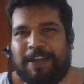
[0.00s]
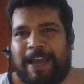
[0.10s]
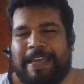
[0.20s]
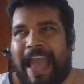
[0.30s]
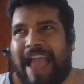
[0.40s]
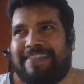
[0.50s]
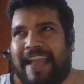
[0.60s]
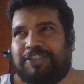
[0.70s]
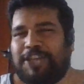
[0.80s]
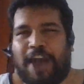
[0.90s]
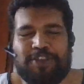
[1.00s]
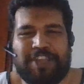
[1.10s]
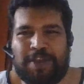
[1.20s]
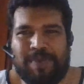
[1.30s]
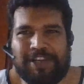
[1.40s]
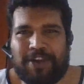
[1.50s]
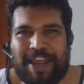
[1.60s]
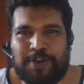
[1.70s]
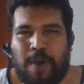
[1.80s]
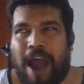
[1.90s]
Uh, and that's the other thing we'll
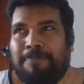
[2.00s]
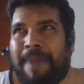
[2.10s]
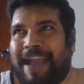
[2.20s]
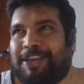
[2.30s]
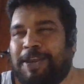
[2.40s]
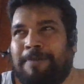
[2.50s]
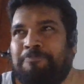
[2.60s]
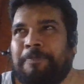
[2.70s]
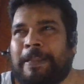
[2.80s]
try to unpack here.